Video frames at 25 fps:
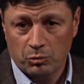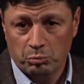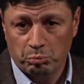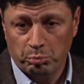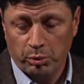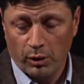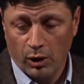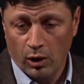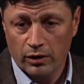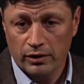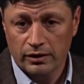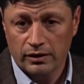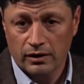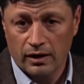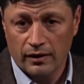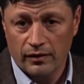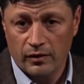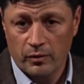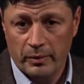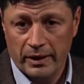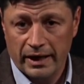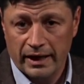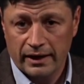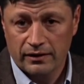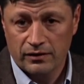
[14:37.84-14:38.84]
part on
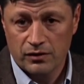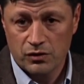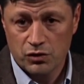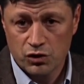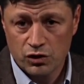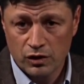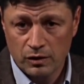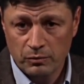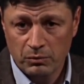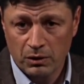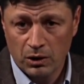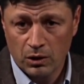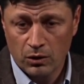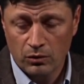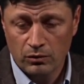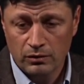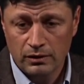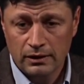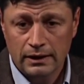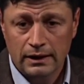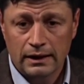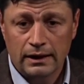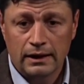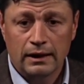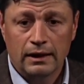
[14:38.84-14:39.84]
the back of the shin bone,
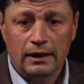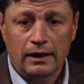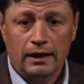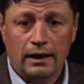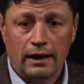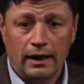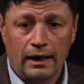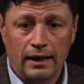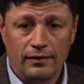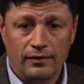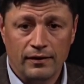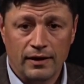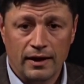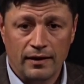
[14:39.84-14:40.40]
and